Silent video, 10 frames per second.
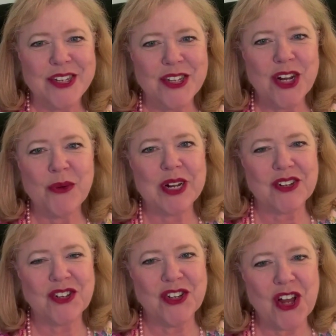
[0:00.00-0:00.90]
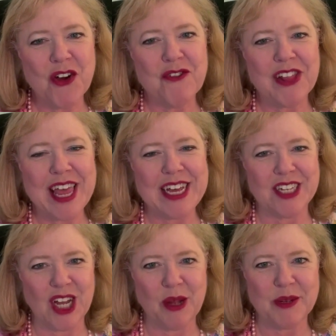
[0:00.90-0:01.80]
know what a snowflake
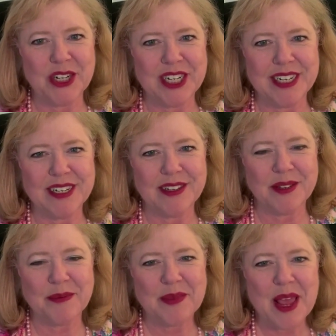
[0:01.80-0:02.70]
adoption is?